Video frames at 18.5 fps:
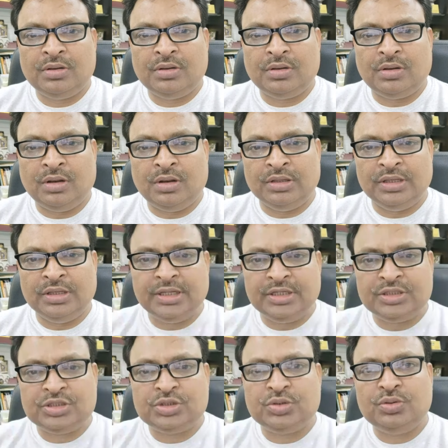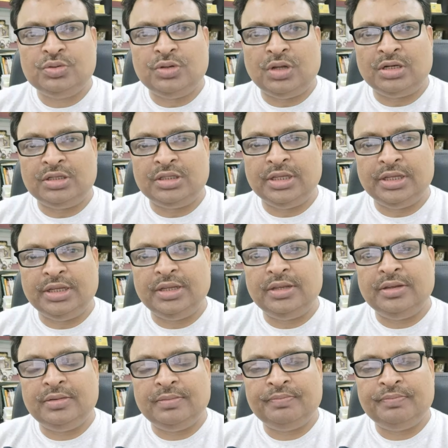on the issue or the
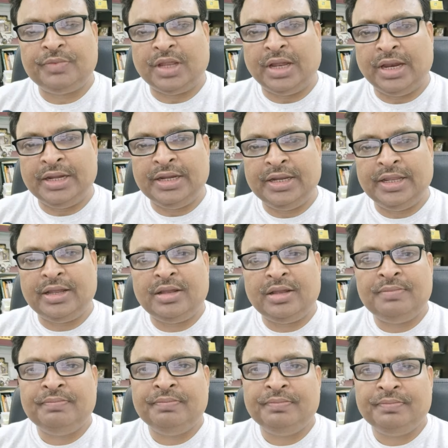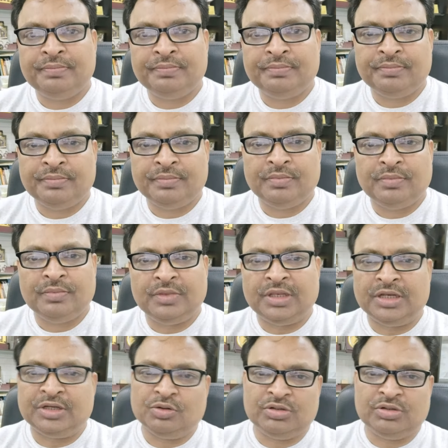idea
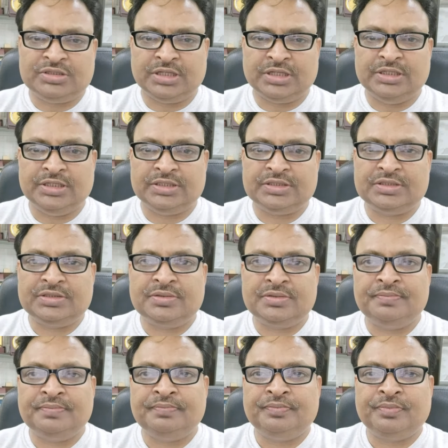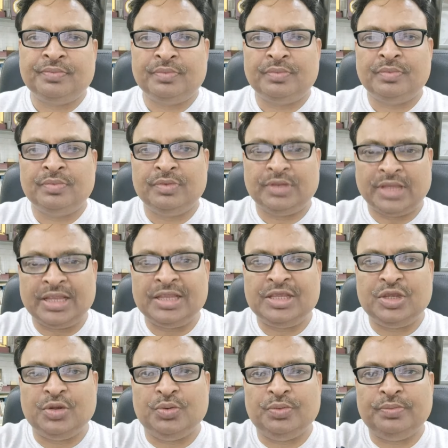that you will suggest.
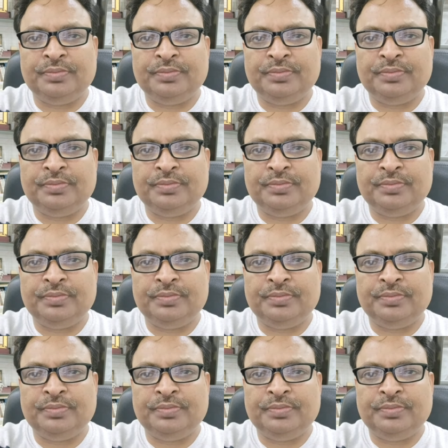Thank you.